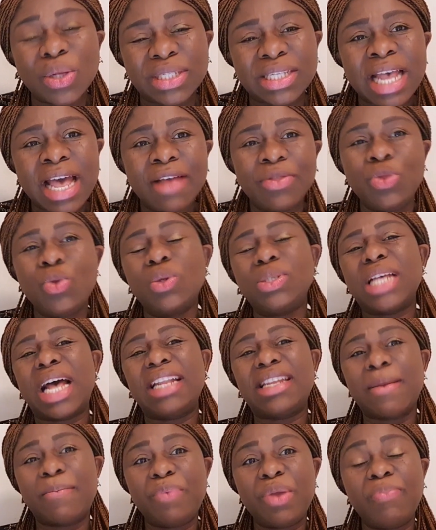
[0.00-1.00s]
us, those
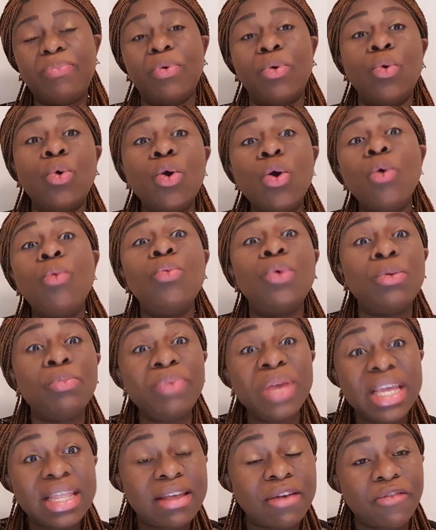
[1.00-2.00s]
are the people who will
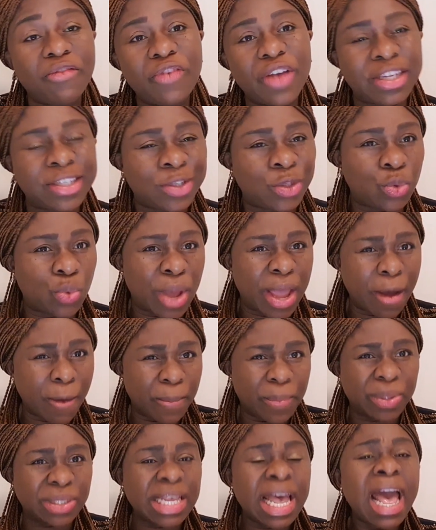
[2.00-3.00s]
be the first to
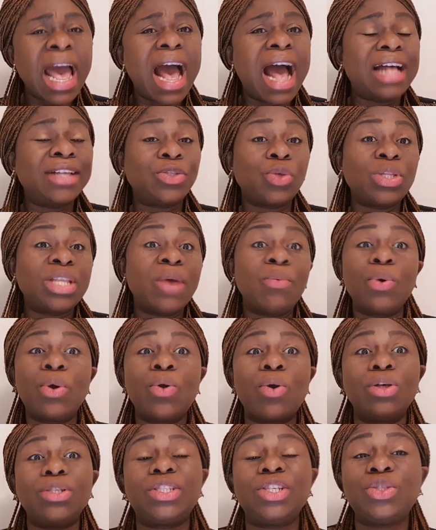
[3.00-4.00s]
help us. And so they
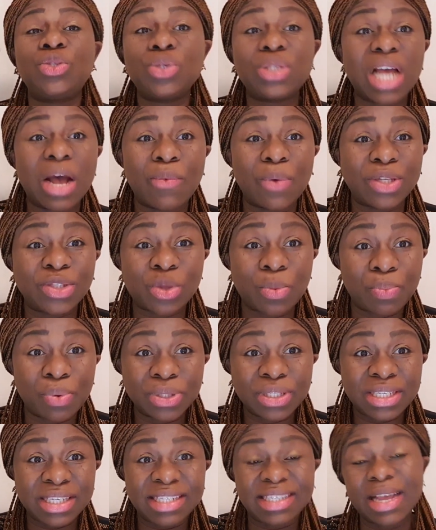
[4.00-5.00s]
will constitute our
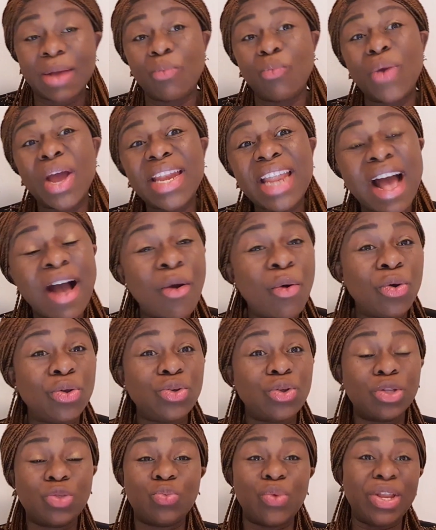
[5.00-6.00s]
support system, whether
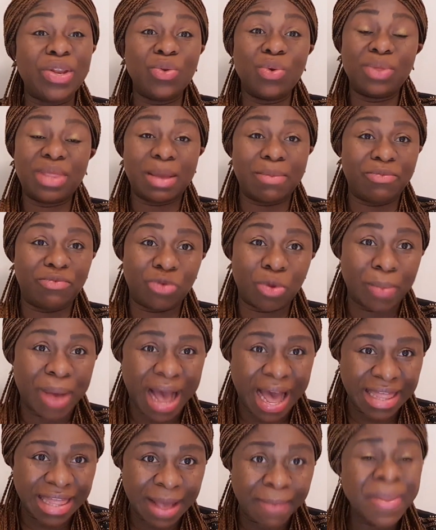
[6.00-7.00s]
or not we know them from
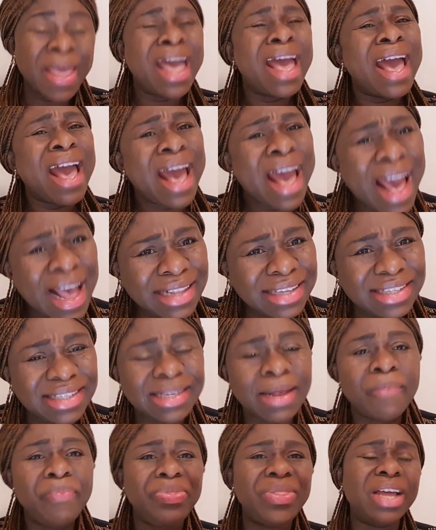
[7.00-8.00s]
Adam.
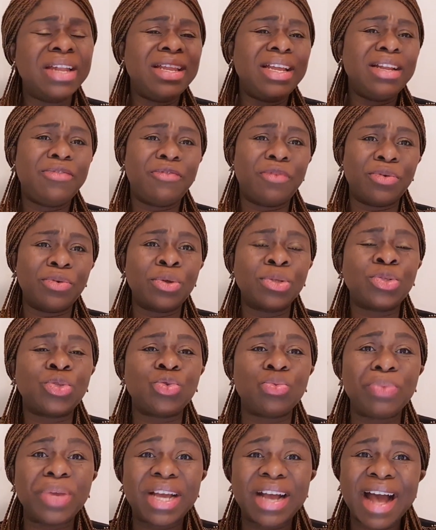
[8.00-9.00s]
Hence, the need for us
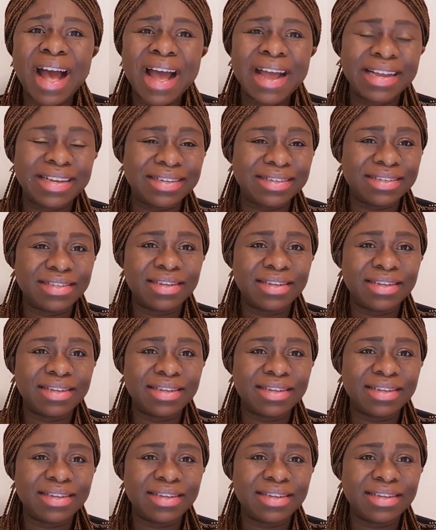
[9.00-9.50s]
to be kind